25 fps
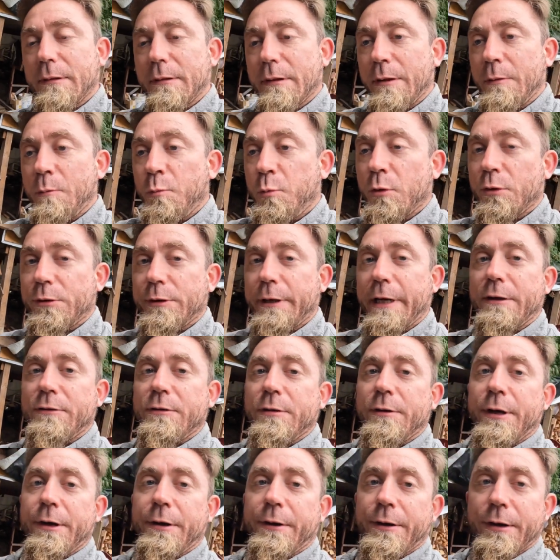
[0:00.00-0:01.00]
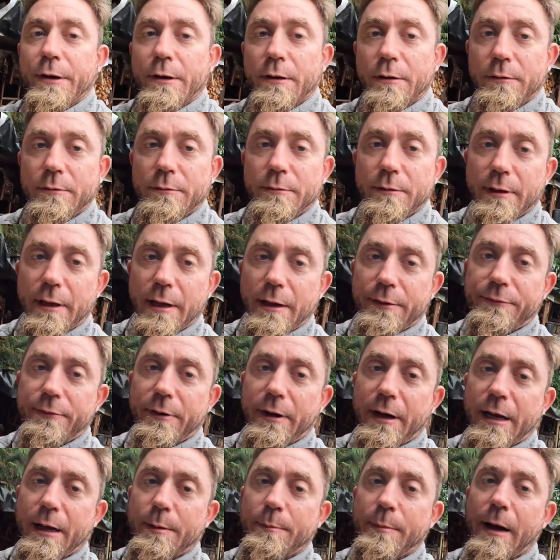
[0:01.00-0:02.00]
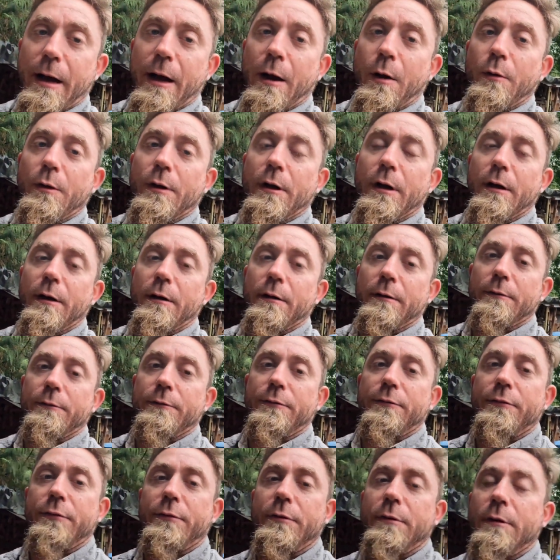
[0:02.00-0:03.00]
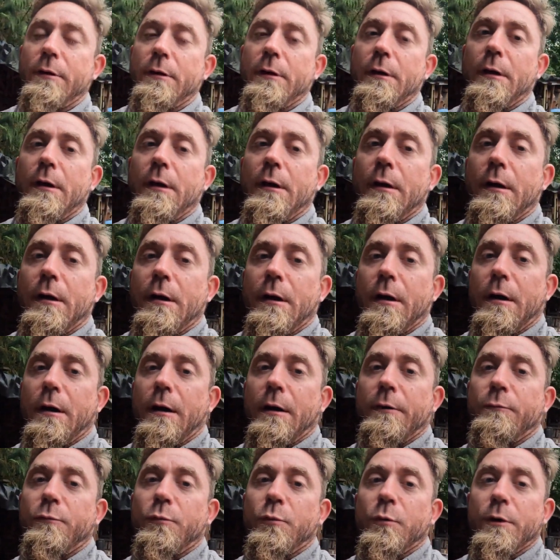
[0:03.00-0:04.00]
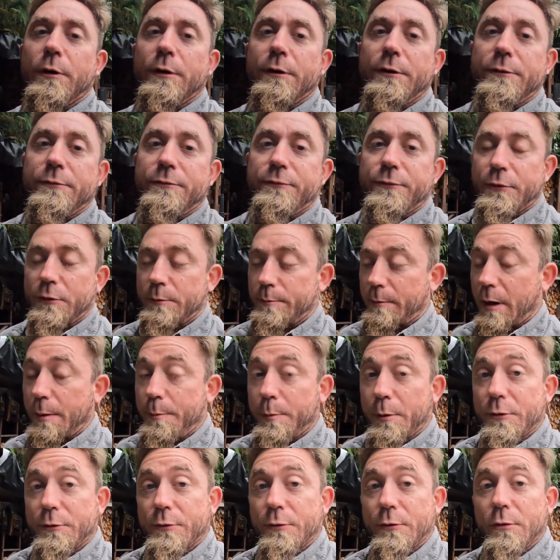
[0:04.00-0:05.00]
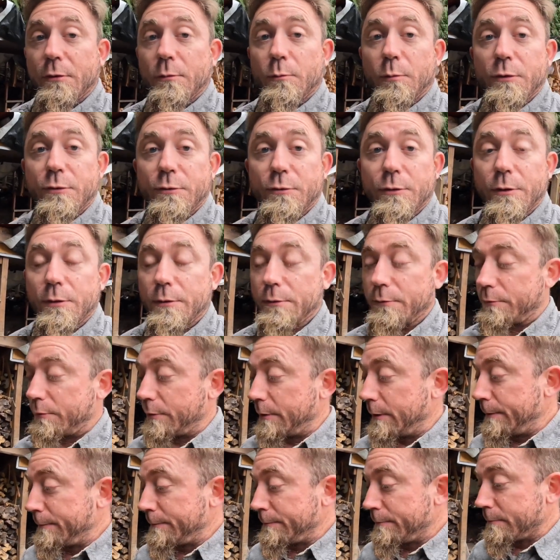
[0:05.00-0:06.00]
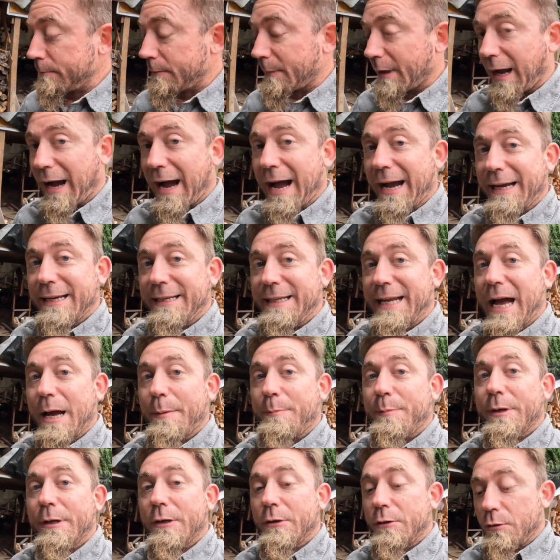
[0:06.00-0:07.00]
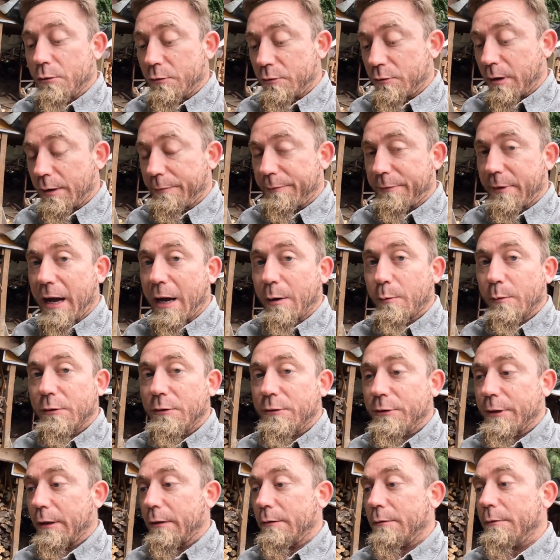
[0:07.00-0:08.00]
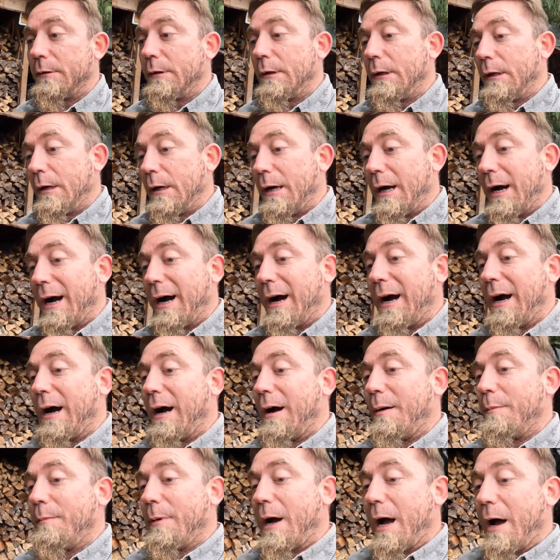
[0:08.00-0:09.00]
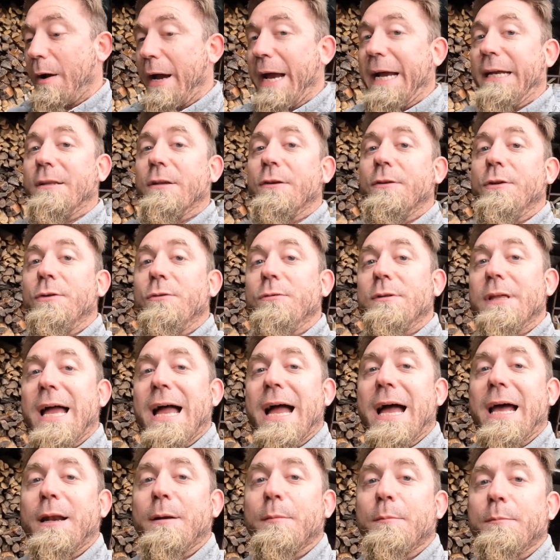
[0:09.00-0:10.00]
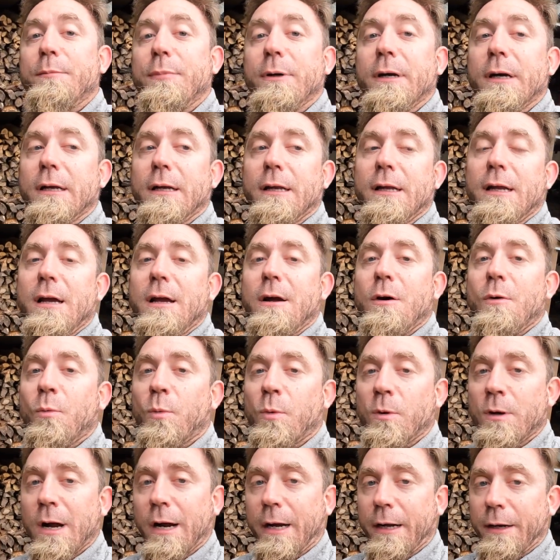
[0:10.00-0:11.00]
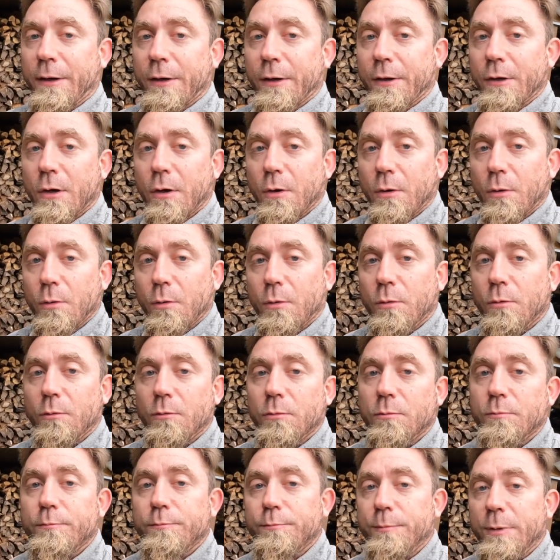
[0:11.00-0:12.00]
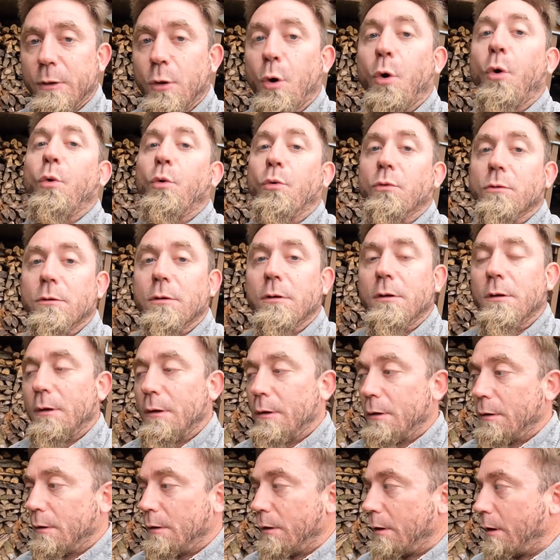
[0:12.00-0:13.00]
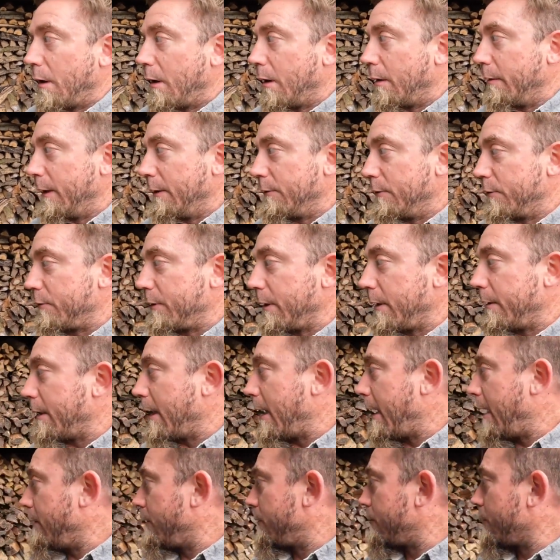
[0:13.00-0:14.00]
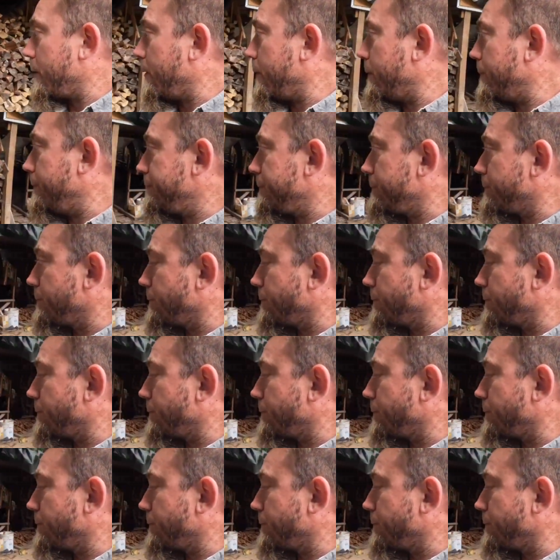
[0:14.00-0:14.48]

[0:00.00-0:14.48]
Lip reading: worst case scenario, if I am out of wood for my personal wood stove, I can tap into stuff that I would sell. I hate to do that, but we're not gonna go be cold. Let's just say that. So